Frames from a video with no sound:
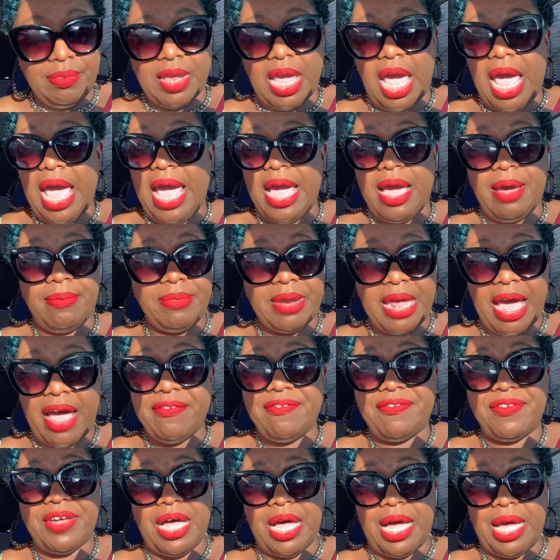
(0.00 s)
I am not
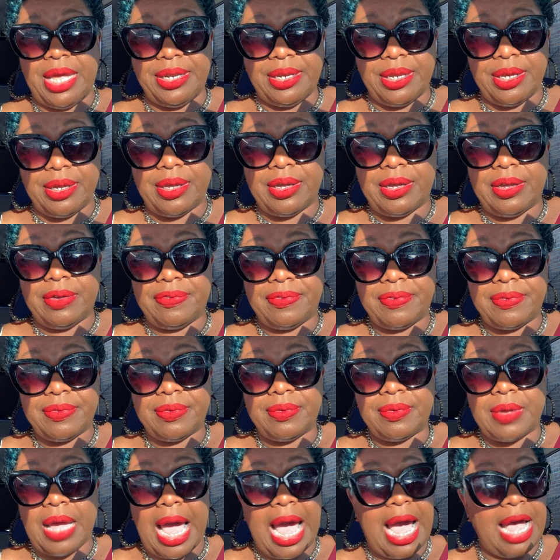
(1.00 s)
fond of.
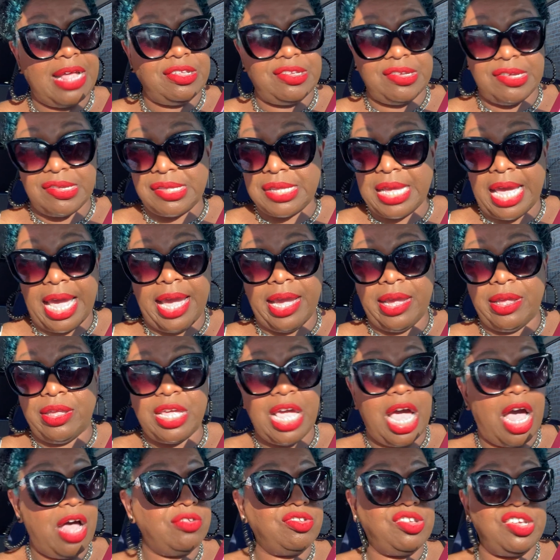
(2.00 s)
I just ain't.
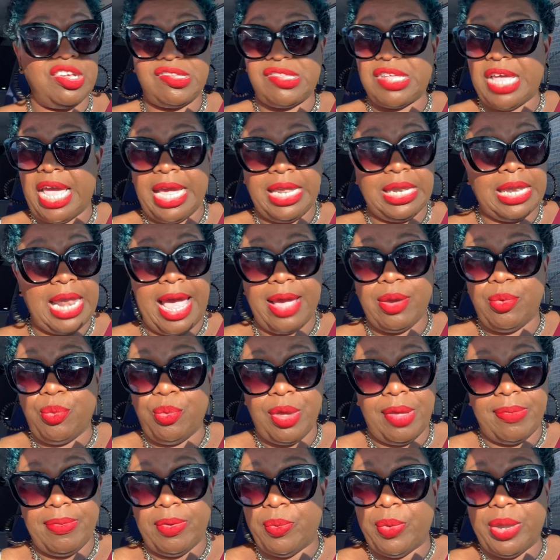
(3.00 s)
Y'all just ain't like
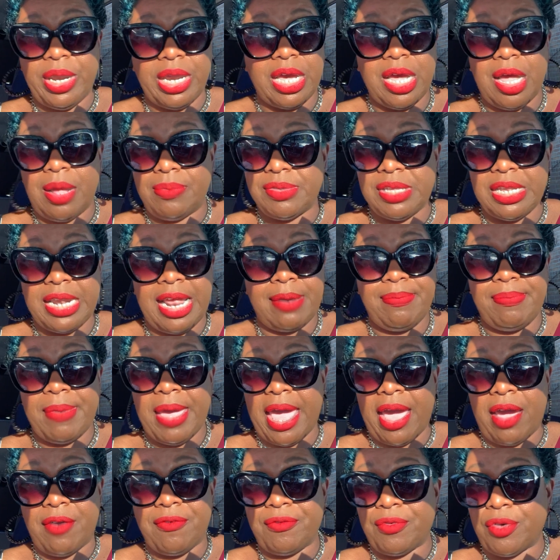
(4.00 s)
women when it comes to that
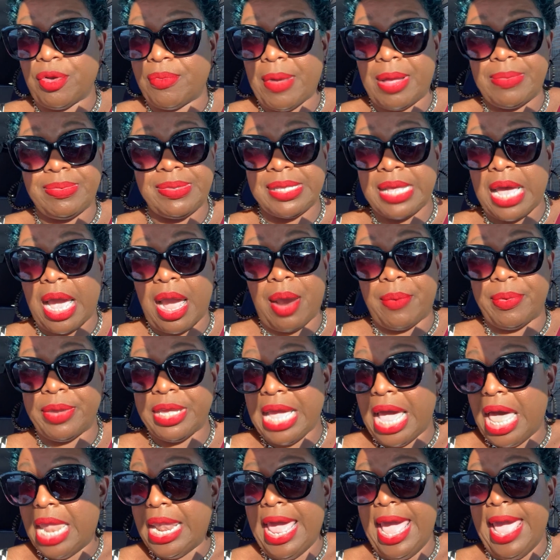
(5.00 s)
bathroom. I'm sorry.
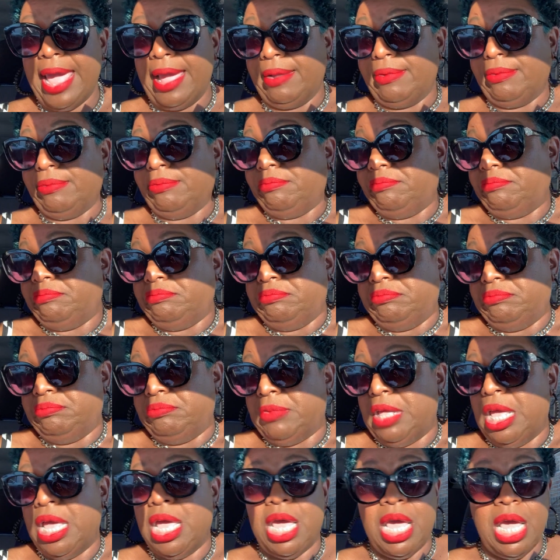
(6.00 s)
Y'all ain't.
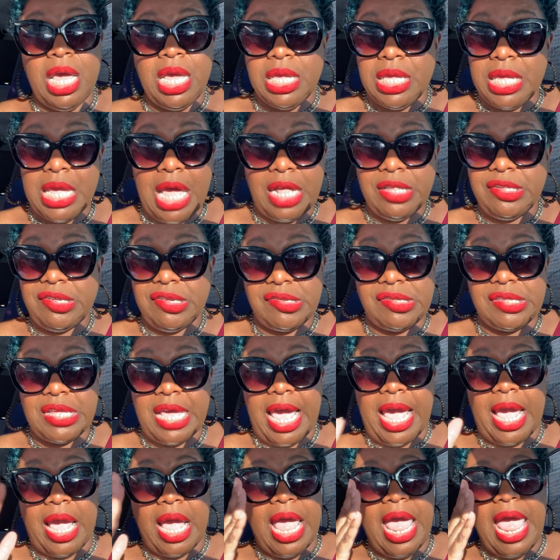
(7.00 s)
Y'all just
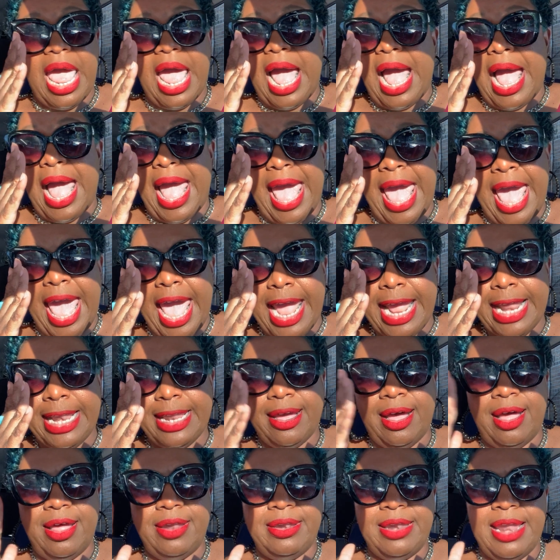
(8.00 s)
saying, I hate
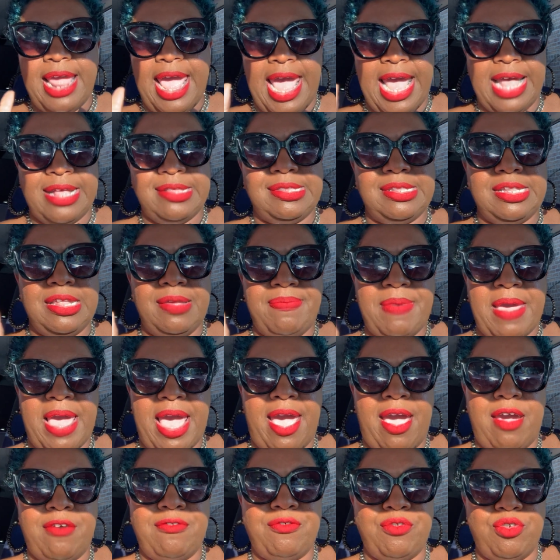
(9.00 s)
a nasty
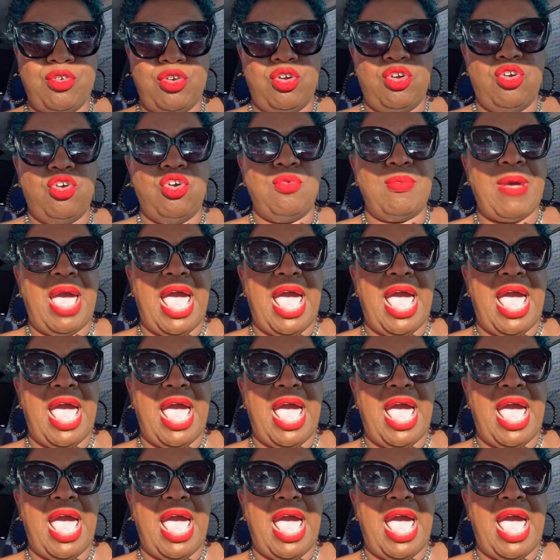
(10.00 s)
bathroom.